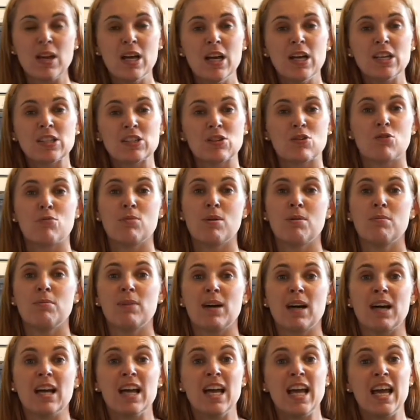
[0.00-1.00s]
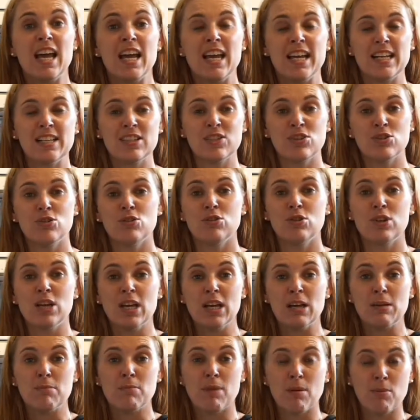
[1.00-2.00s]
So remember, head to
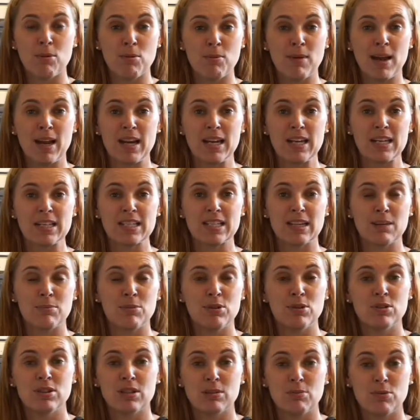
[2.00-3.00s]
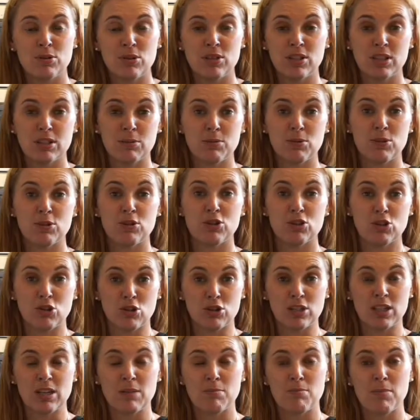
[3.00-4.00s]
Mummy Made It,
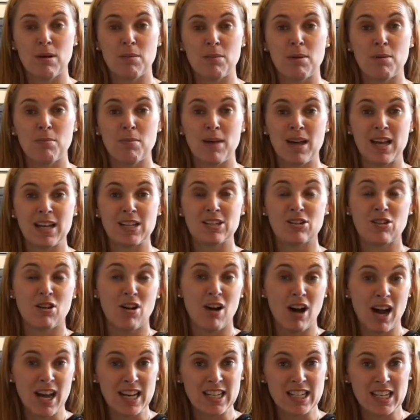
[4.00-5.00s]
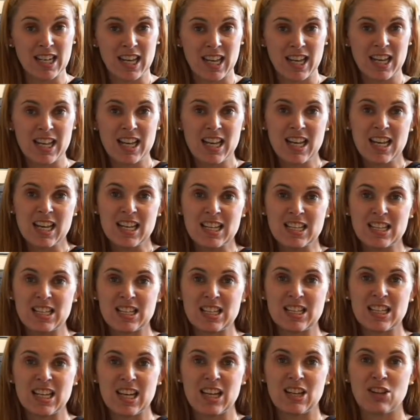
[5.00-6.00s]
www.mummymade.it, to
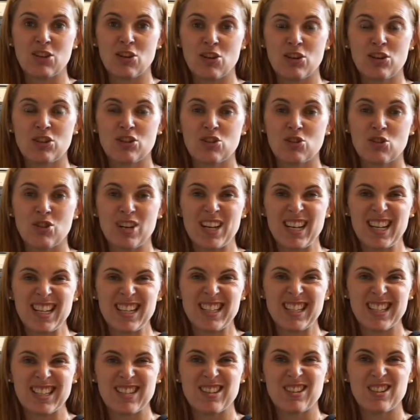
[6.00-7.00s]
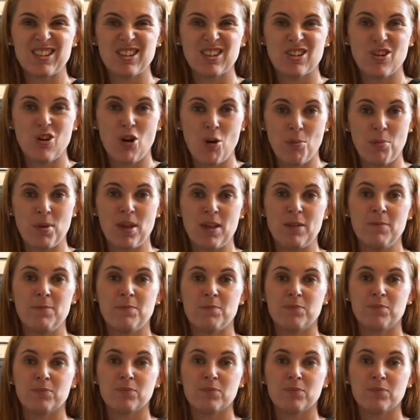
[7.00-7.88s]
download your instant copy